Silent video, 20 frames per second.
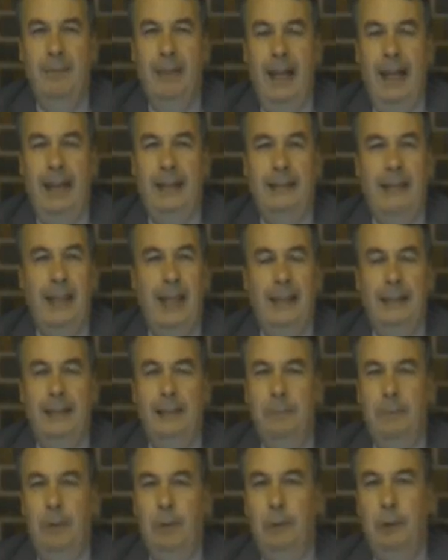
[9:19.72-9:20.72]
He
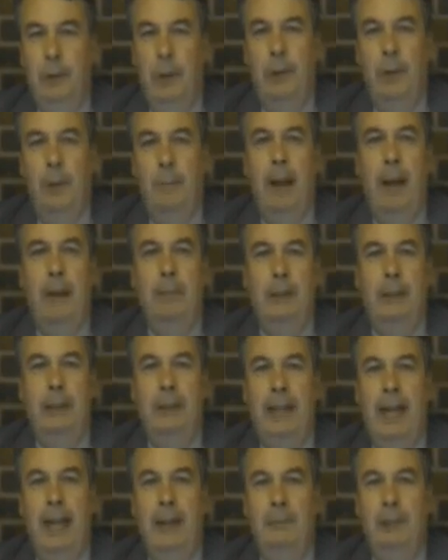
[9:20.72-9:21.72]
says, well, John the
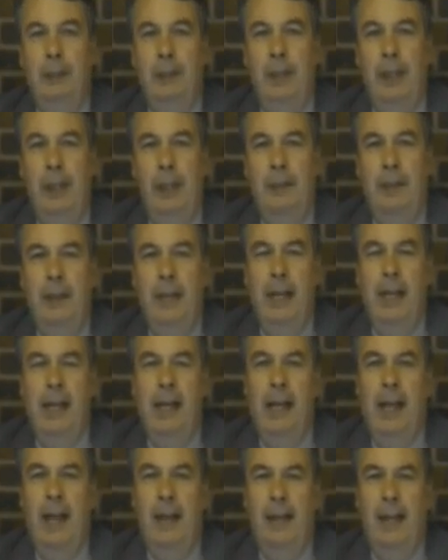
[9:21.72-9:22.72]
Baptist came to you,
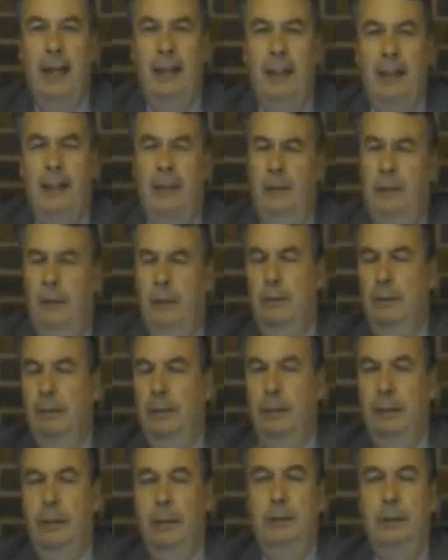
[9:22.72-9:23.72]
and they said, oh,
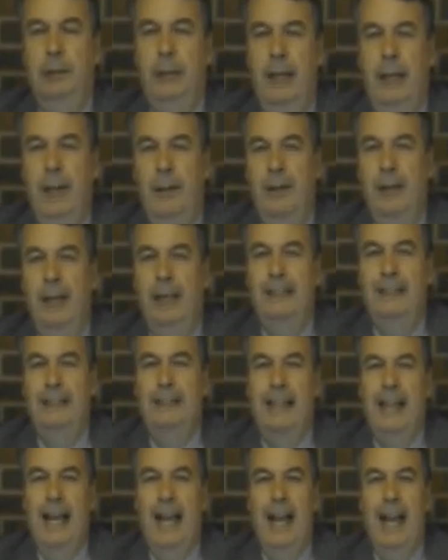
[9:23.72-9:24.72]
he's too
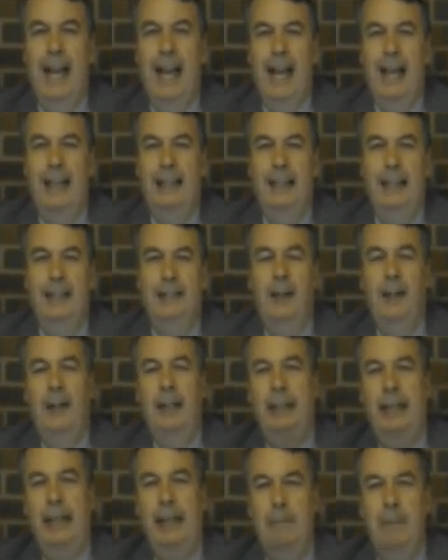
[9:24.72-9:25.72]
serious, he's got
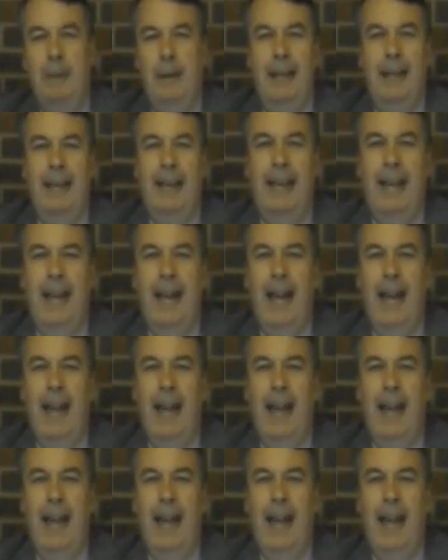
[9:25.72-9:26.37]
a demon.